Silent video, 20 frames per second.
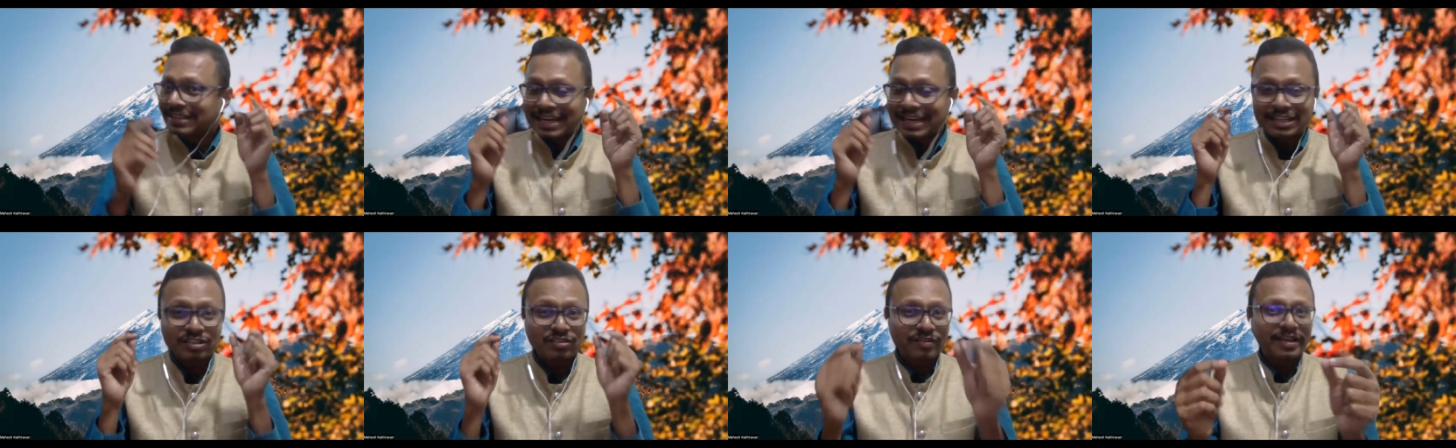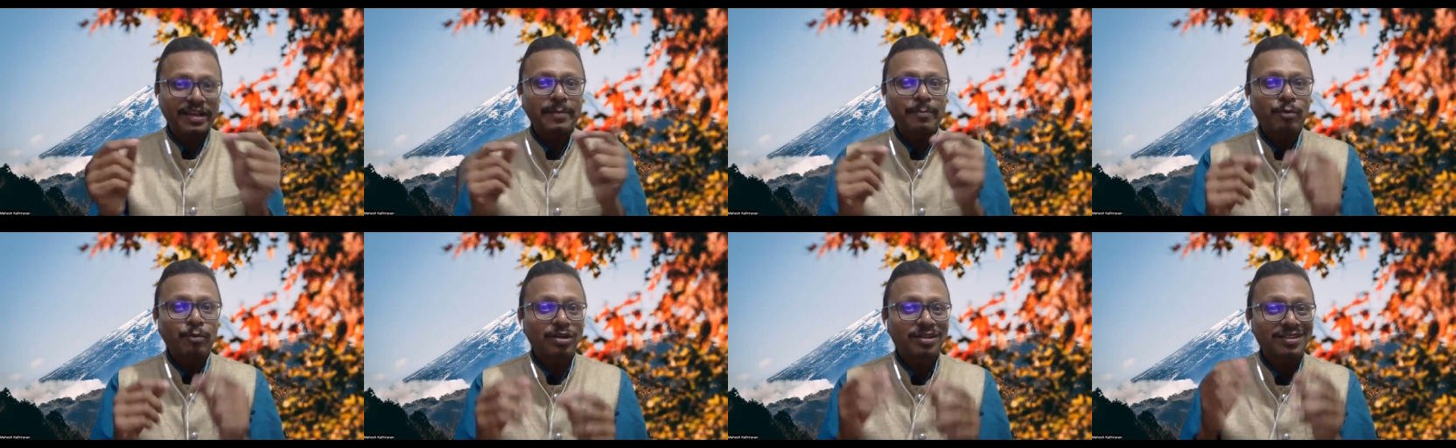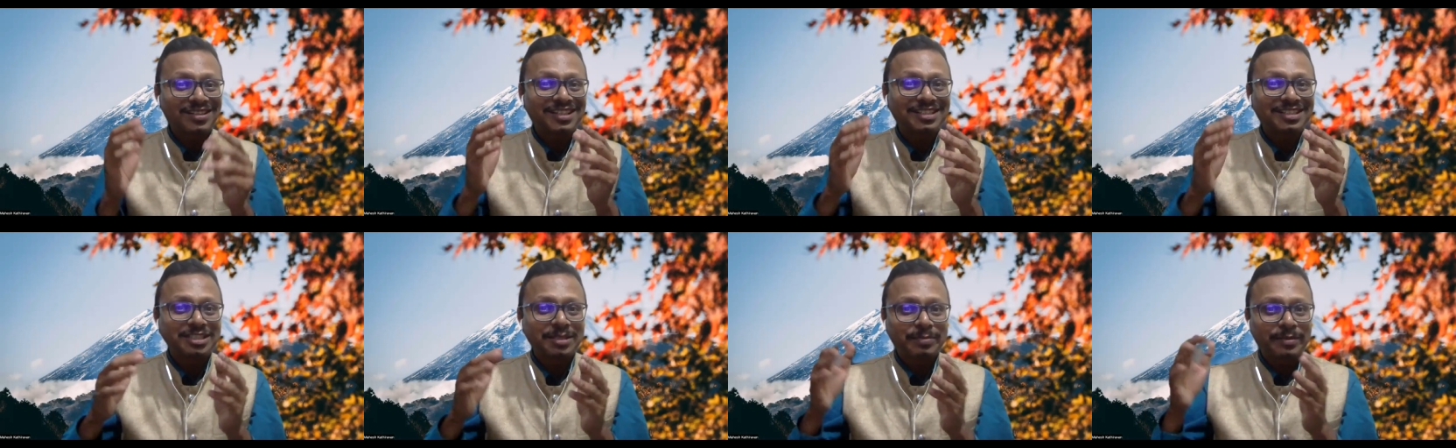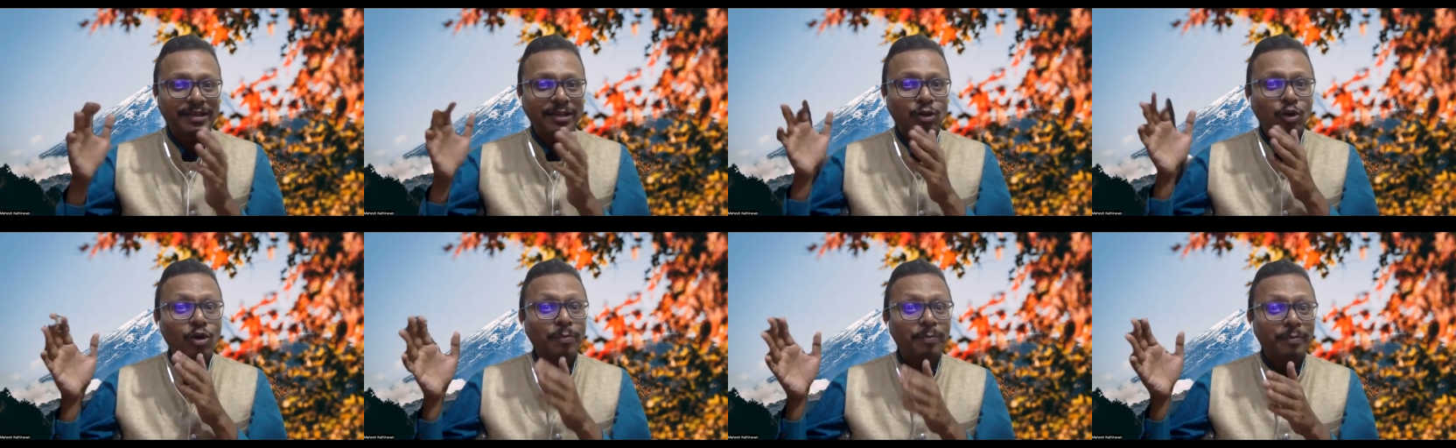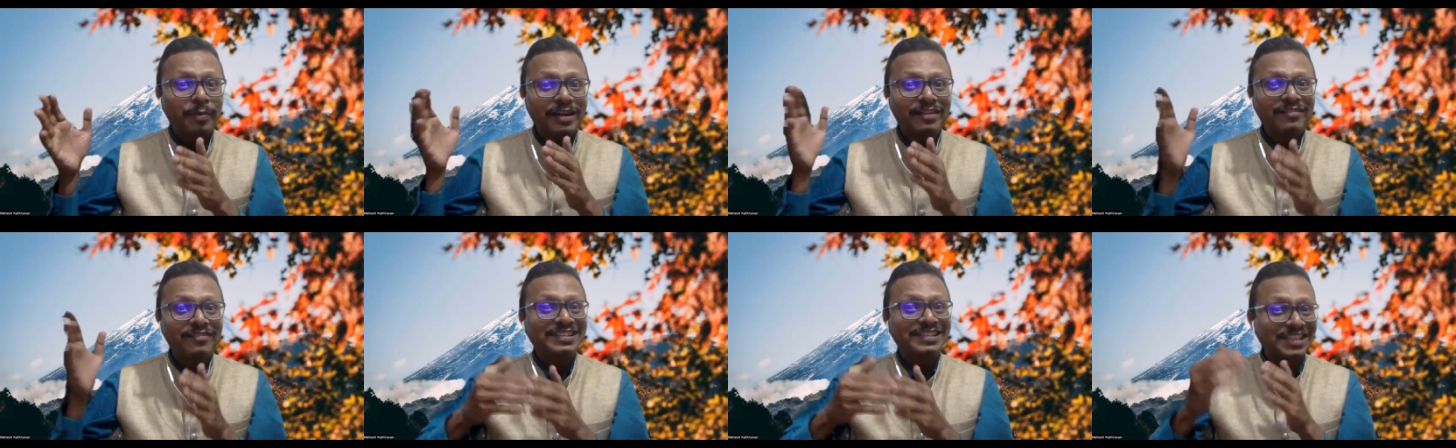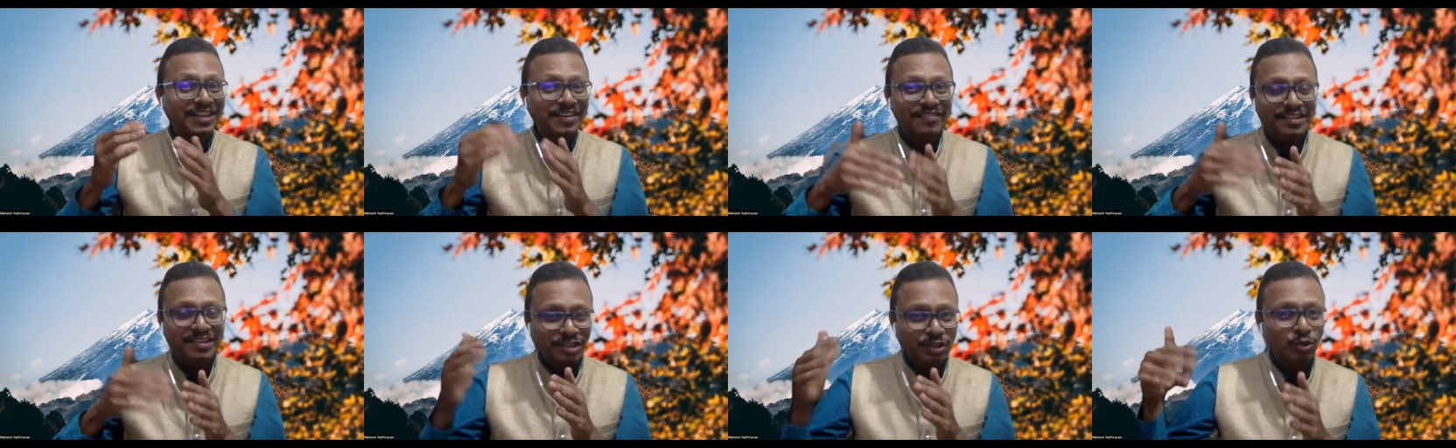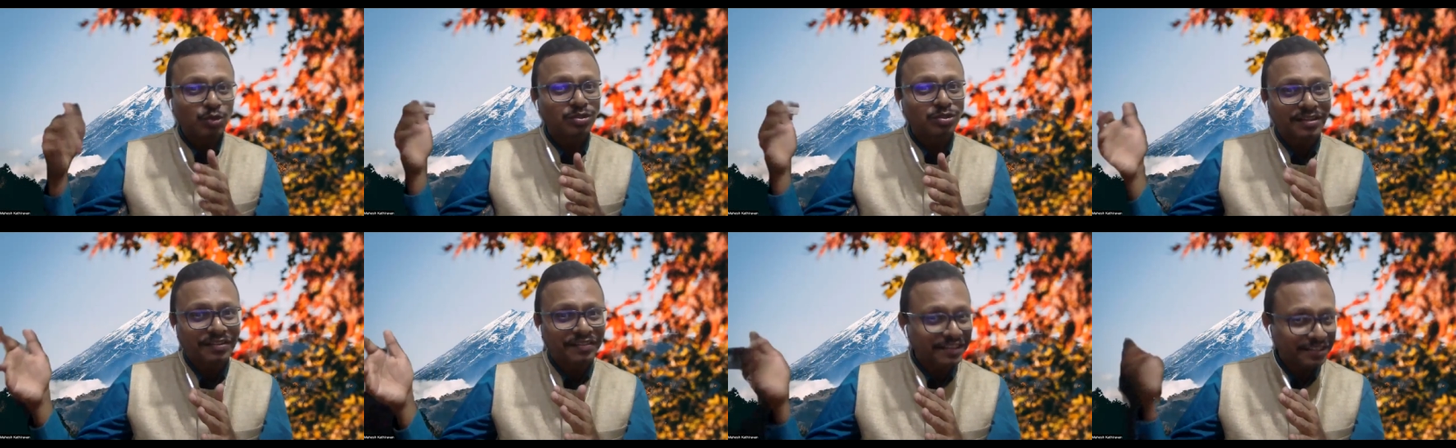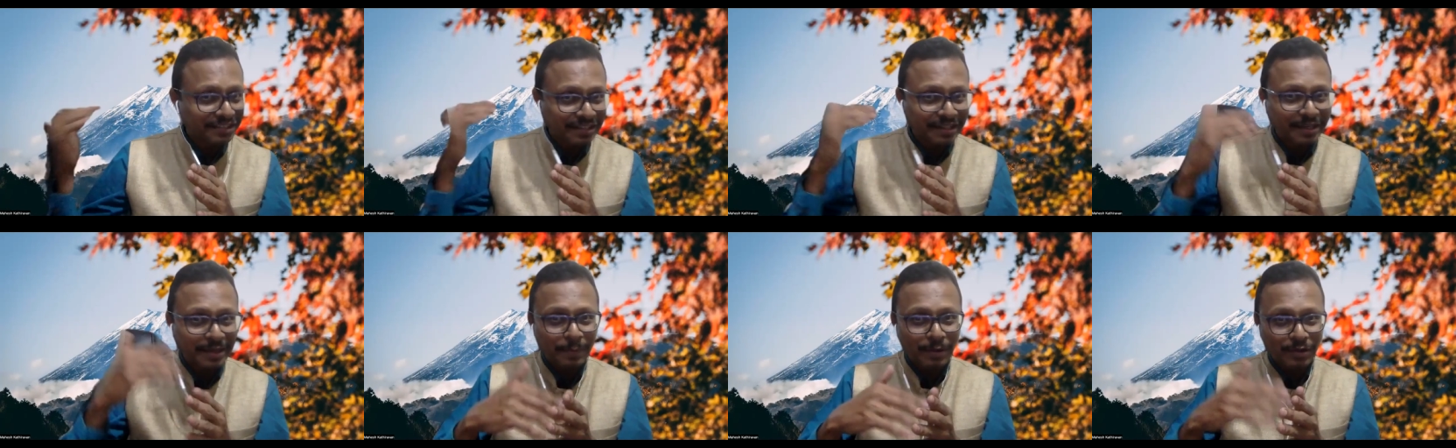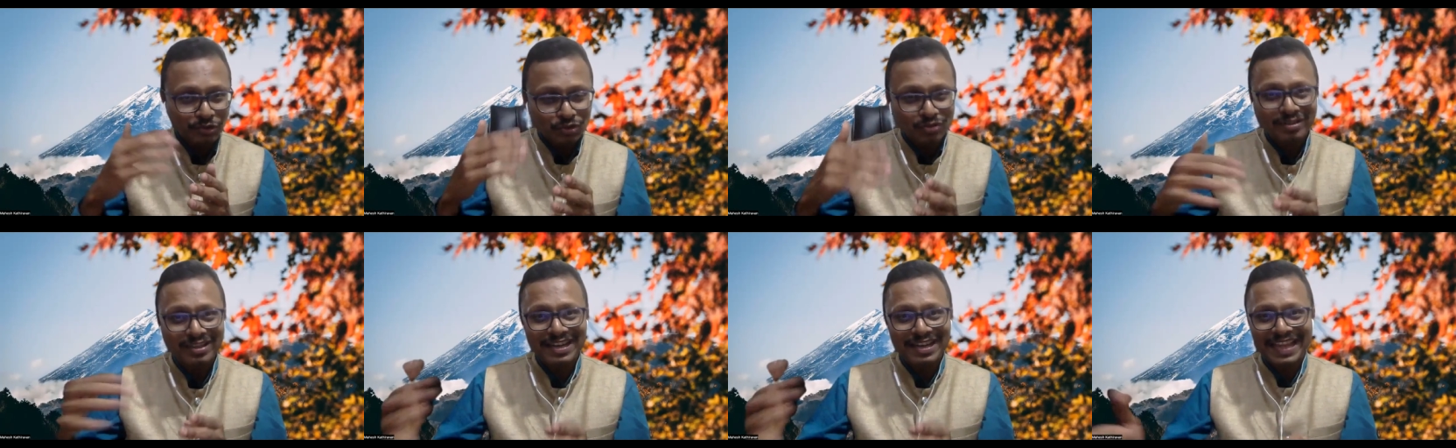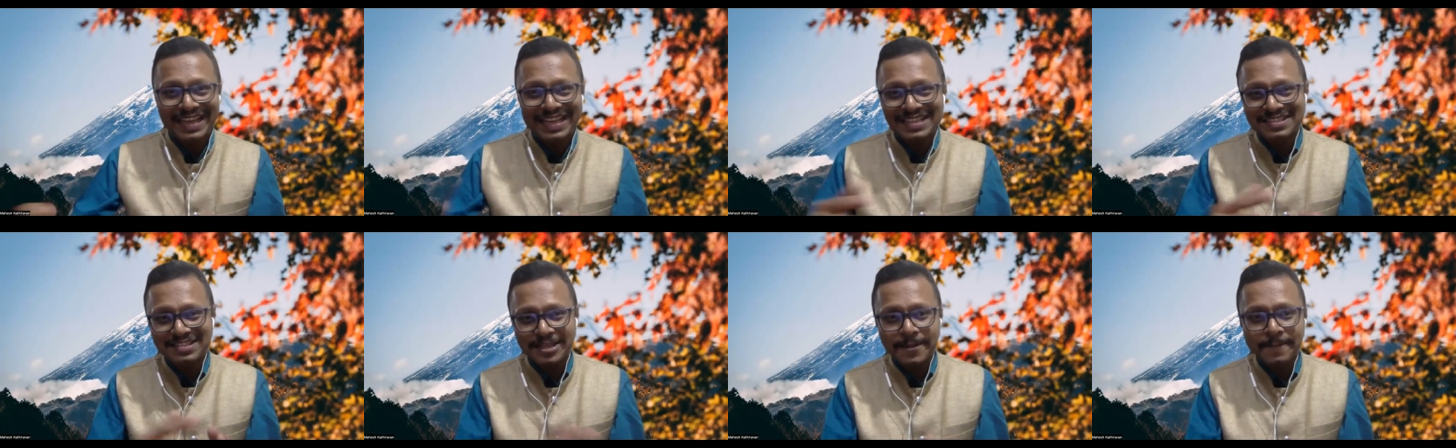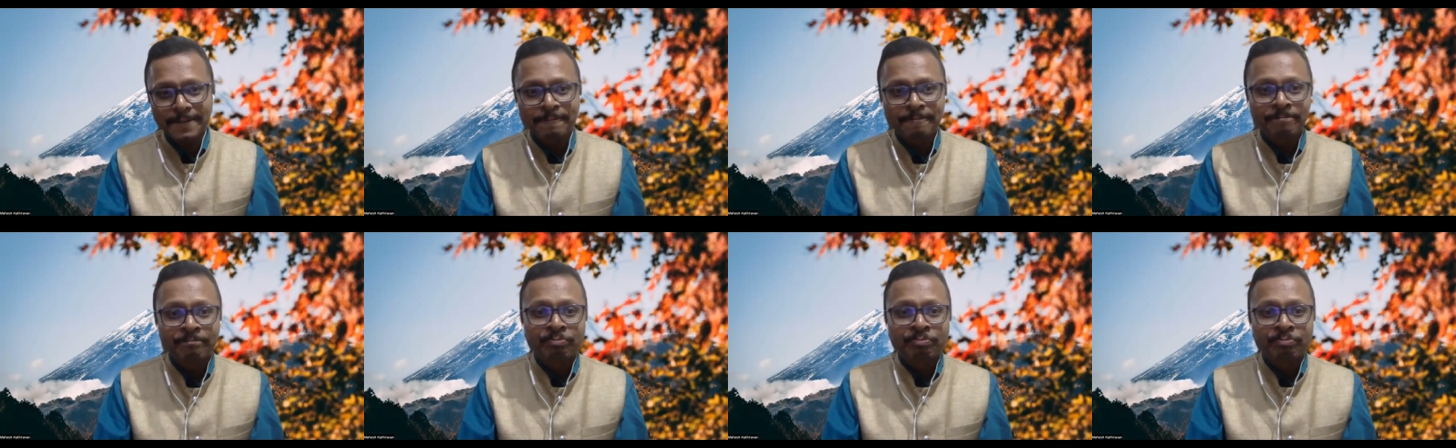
That is a very important concept in corporate, where generation to generation they pass on their legacy.